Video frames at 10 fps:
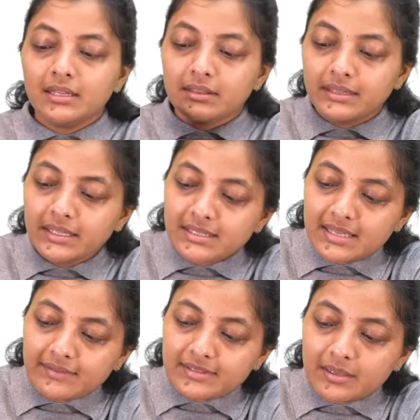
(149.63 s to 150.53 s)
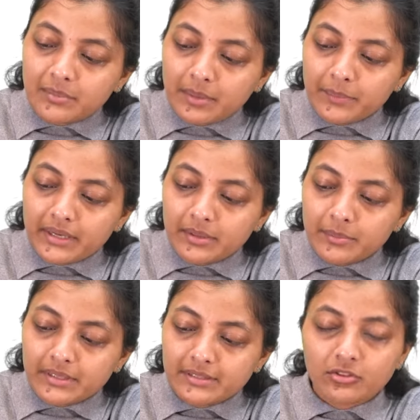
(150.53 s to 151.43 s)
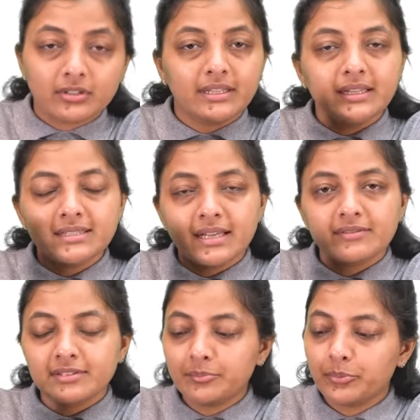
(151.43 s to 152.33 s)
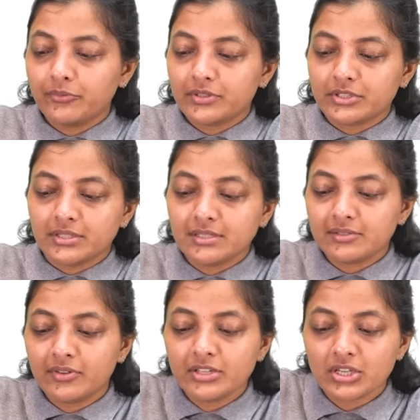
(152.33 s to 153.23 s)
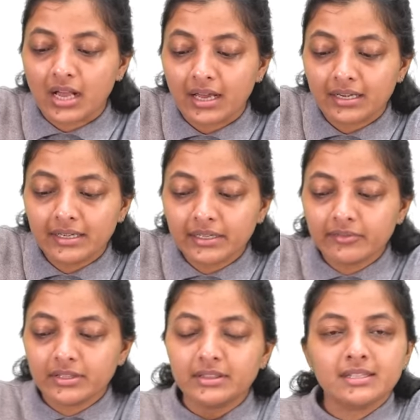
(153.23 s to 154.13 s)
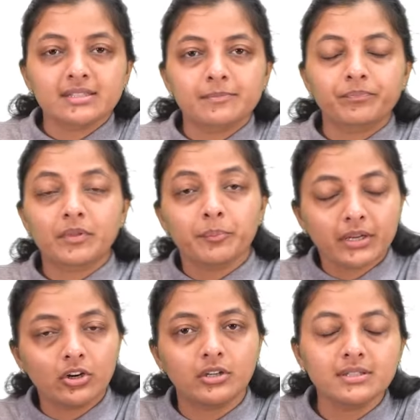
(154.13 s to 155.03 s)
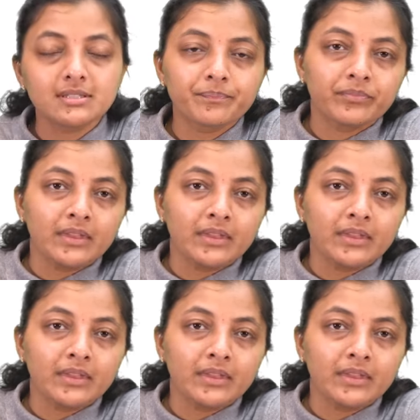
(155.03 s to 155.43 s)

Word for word: These have some amendments or these have some provisions which are linked with this, because